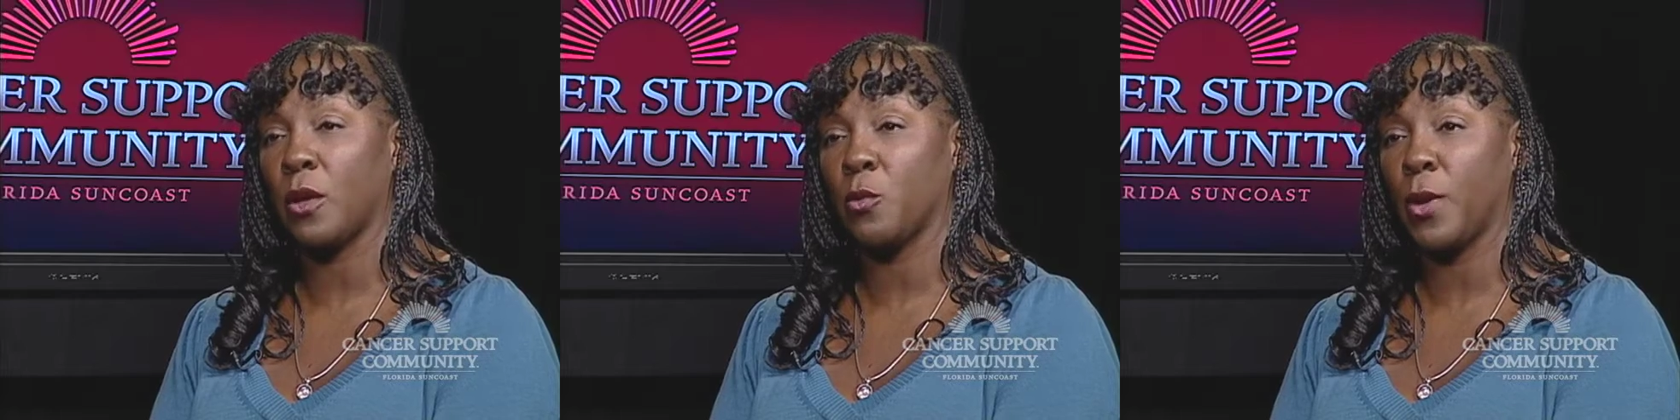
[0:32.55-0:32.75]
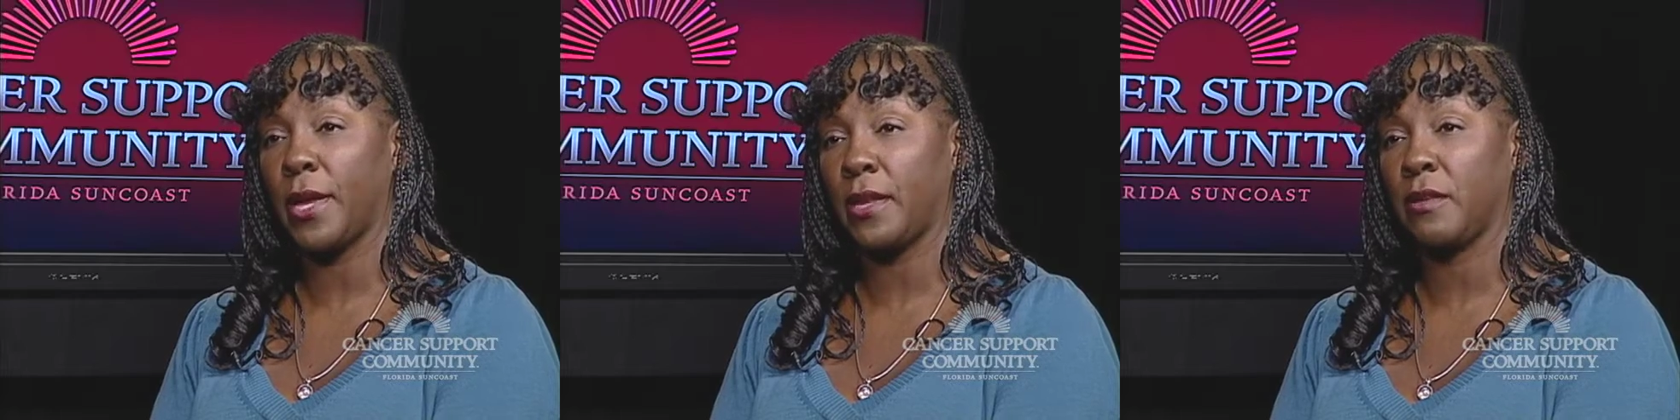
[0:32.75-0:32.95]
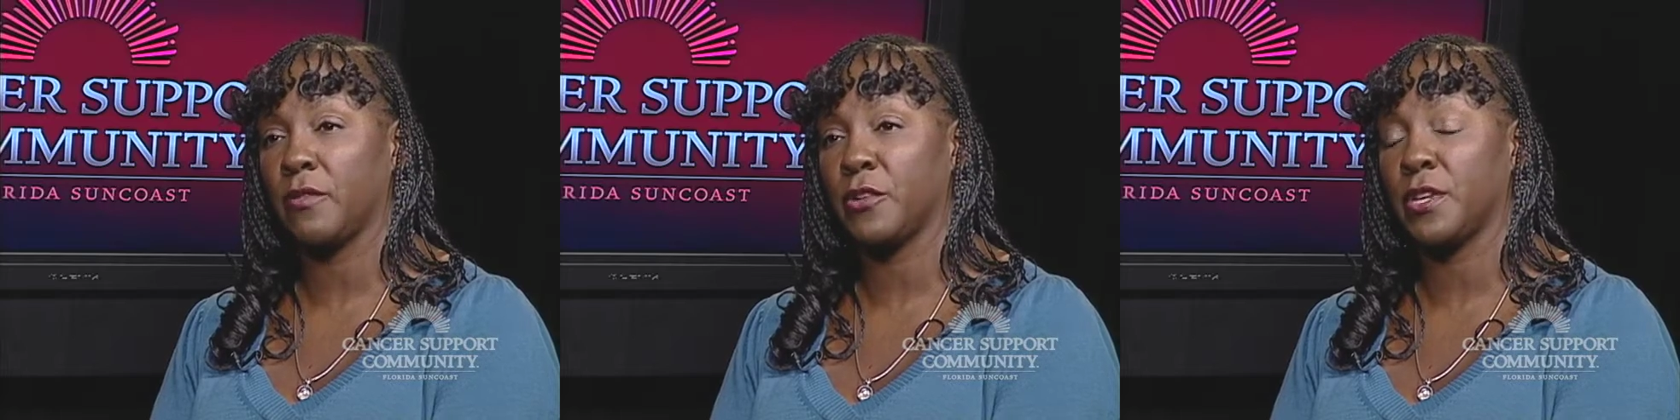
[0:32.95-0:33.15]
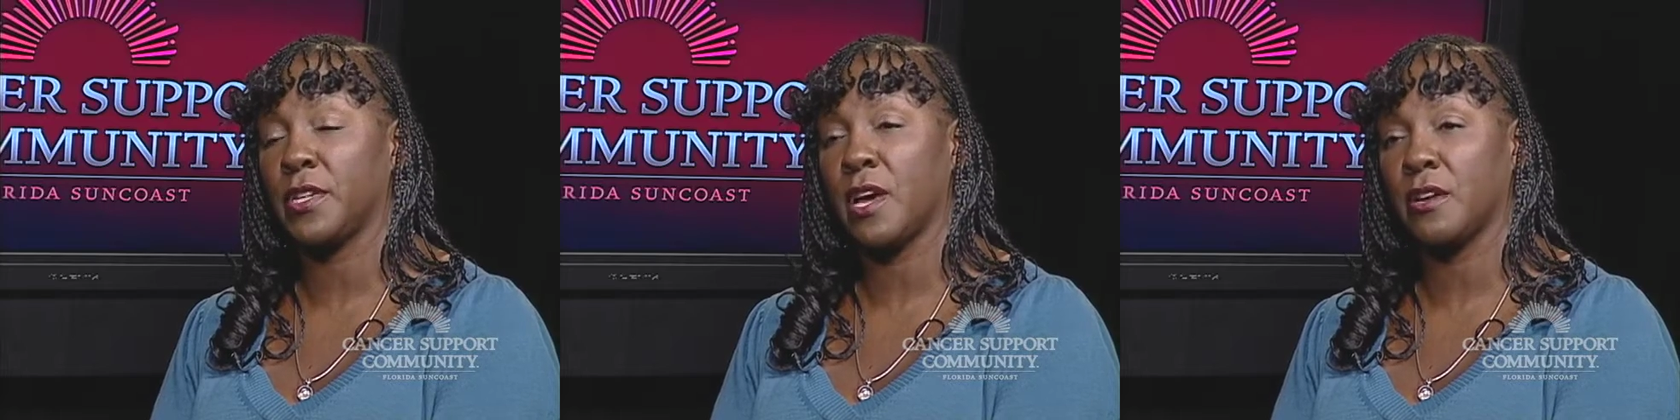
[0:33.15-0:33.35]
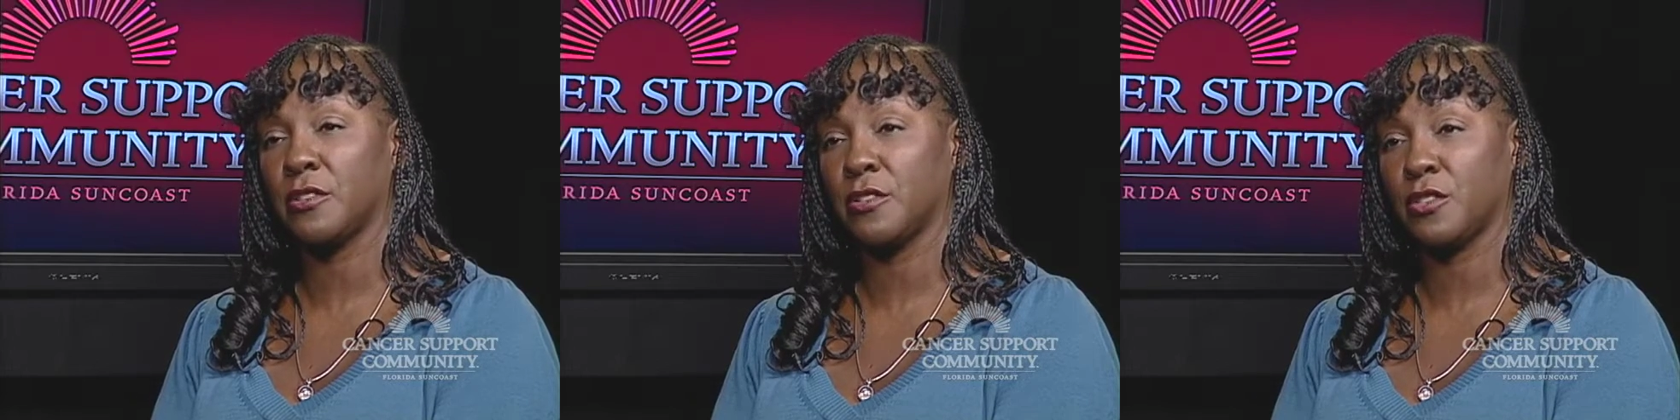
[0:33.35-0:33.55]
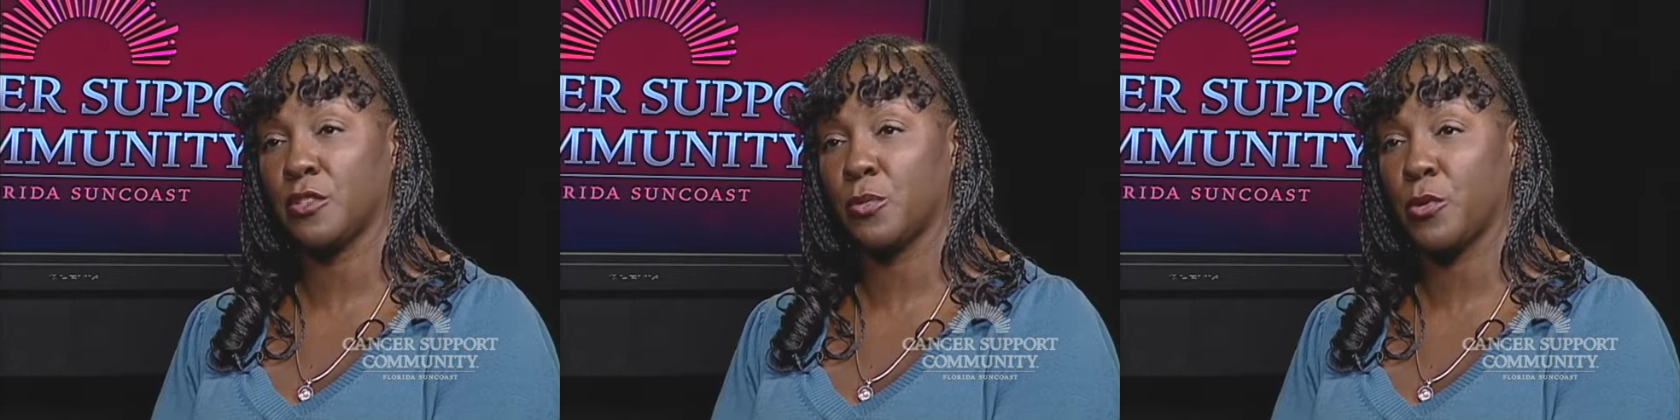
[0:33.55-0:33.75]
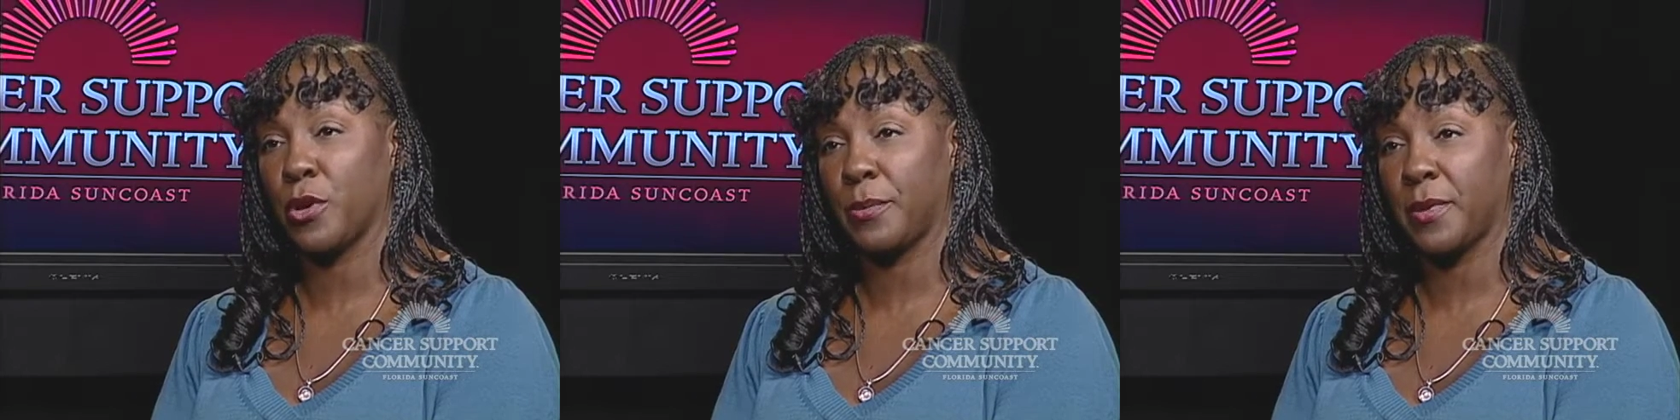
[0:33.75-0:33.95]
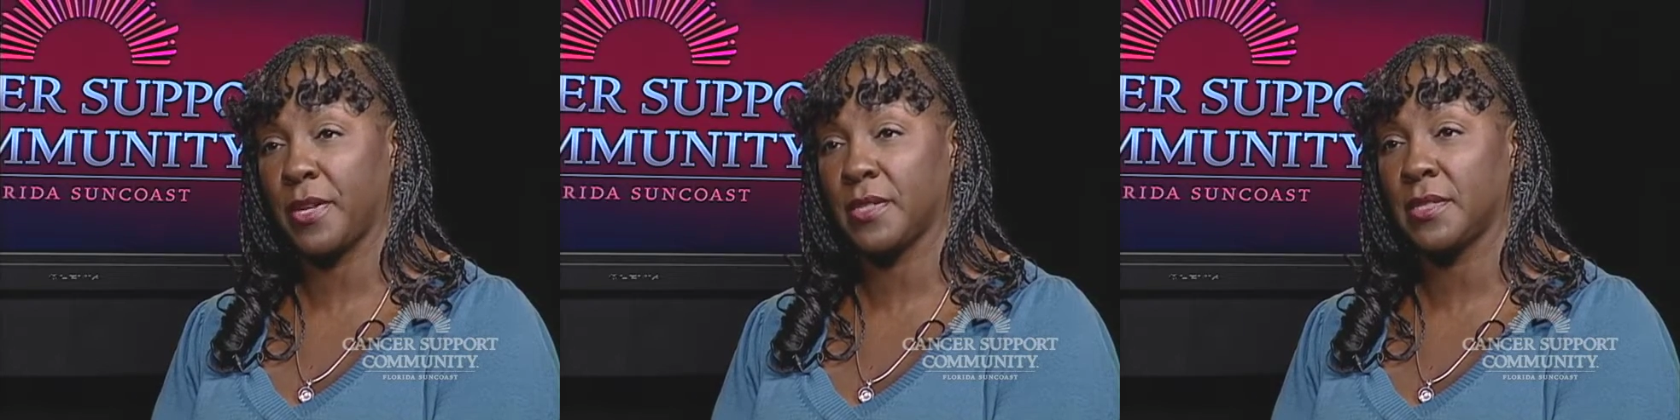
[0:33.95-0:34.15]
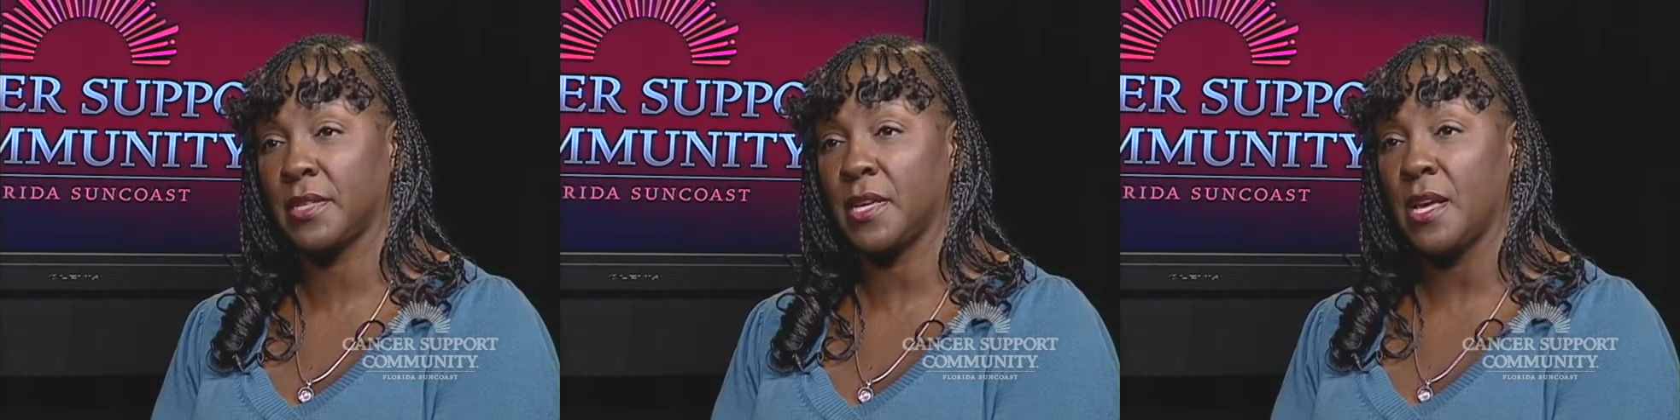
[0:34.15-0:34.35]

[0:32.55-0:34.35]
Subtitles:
waiting for a doctor's appointment.